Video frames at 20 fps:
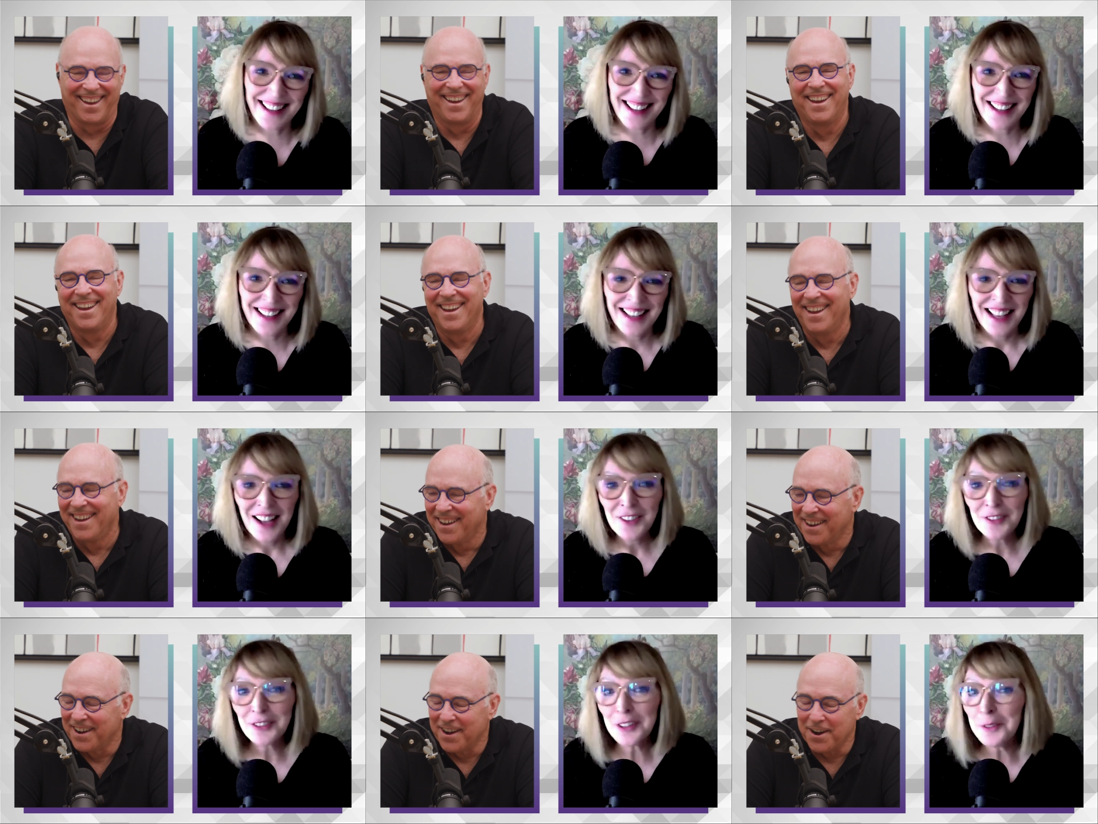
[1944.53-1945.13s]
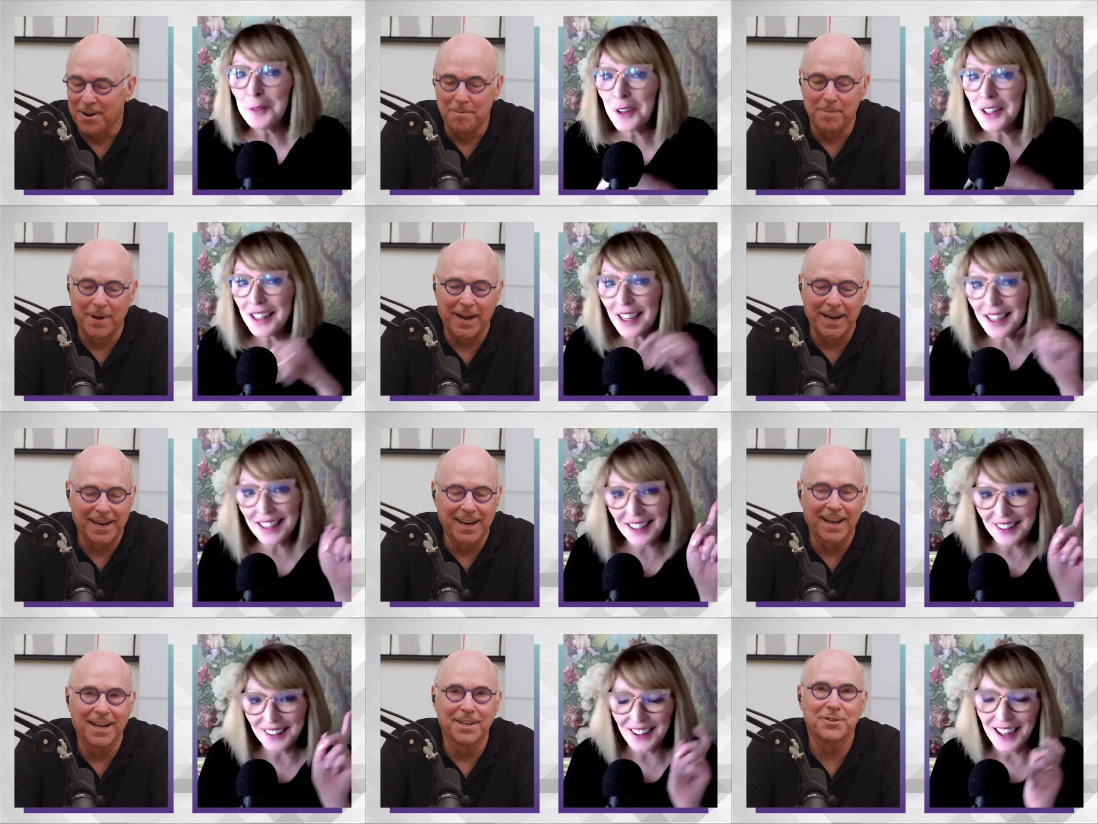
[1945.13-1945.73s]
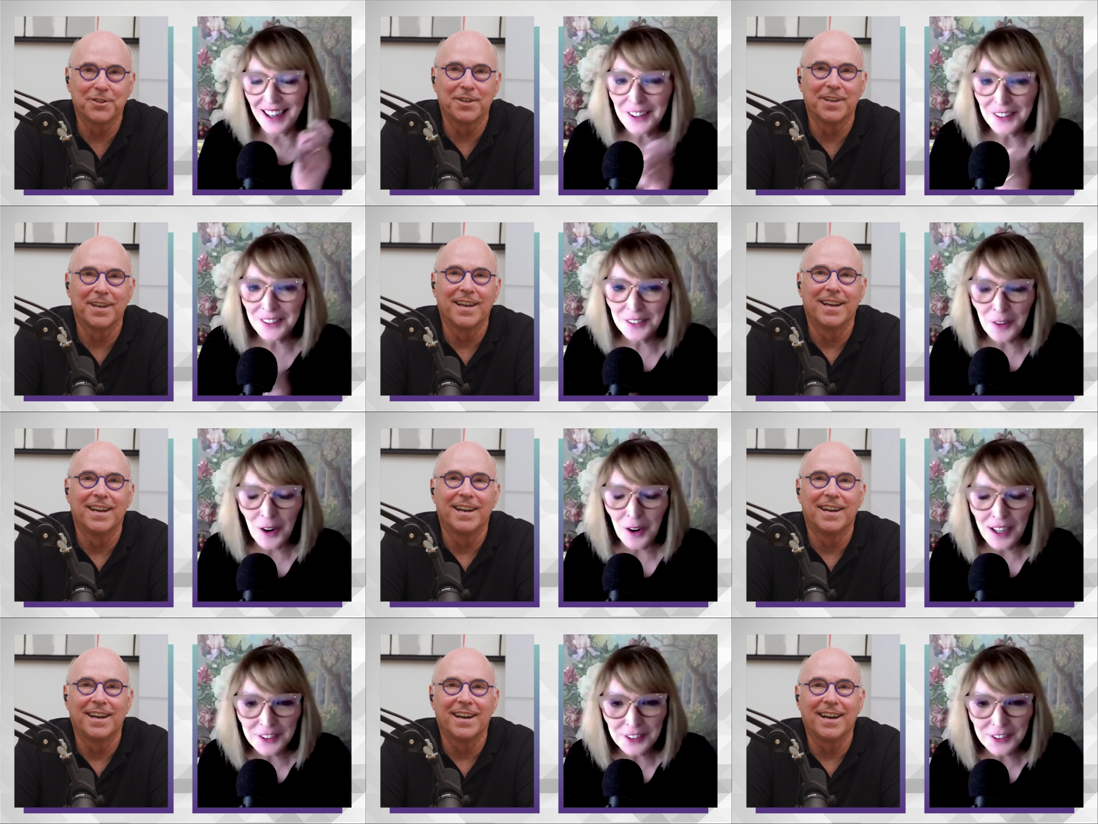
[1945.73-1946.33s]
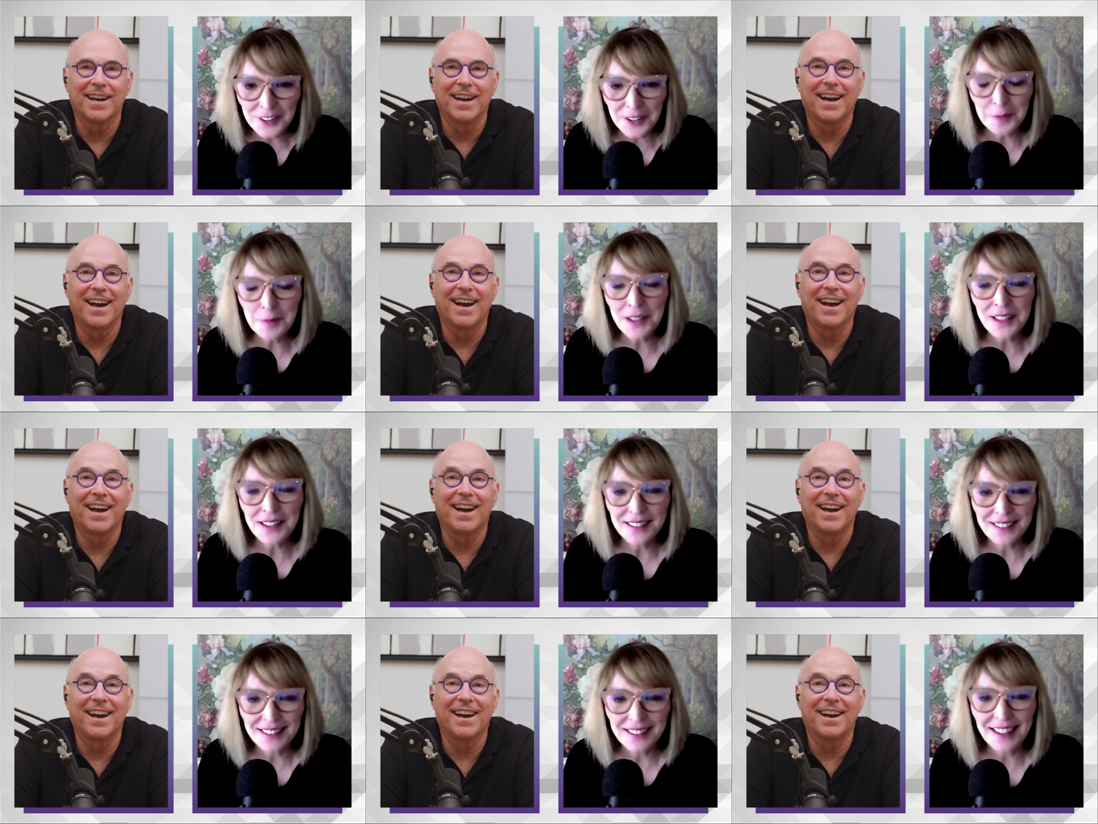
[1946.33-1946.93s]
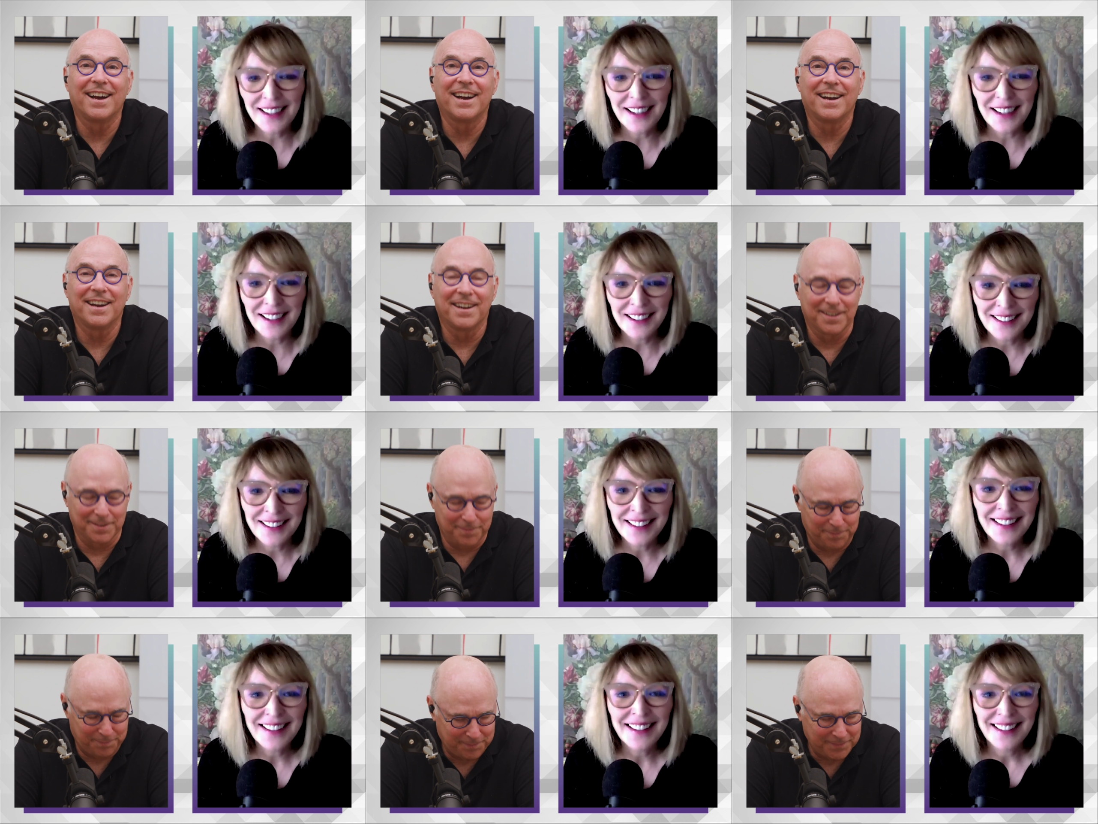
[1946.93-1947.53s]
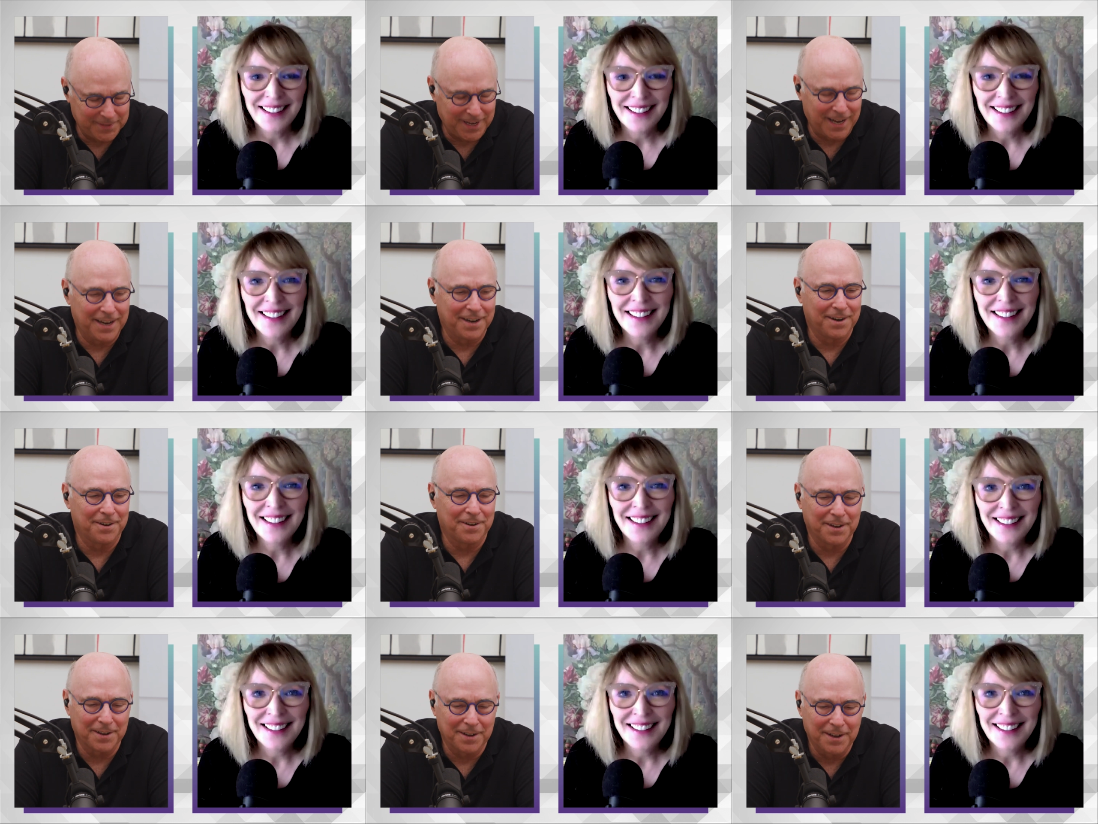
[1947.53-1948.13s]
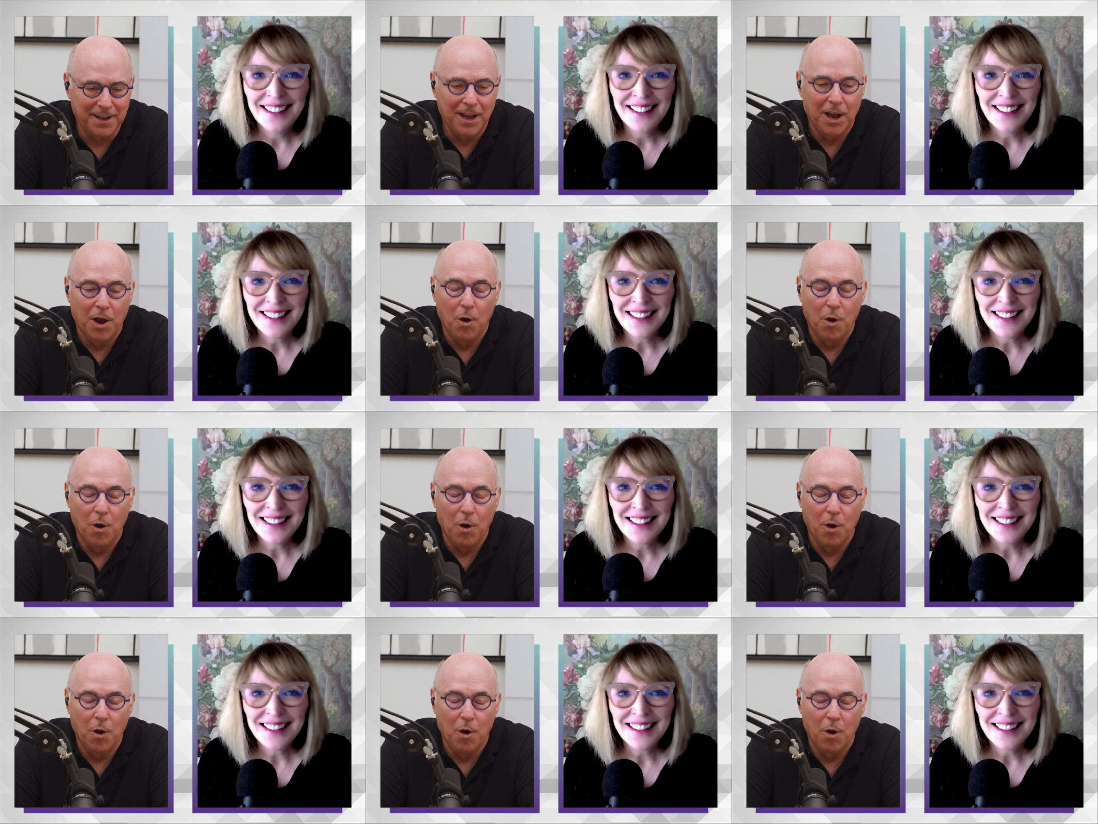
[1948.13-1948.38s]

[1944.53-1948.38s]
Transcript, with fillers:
Speaker 1: From what oh I hear, gosh. I don't watch them, but yeah. I hear you.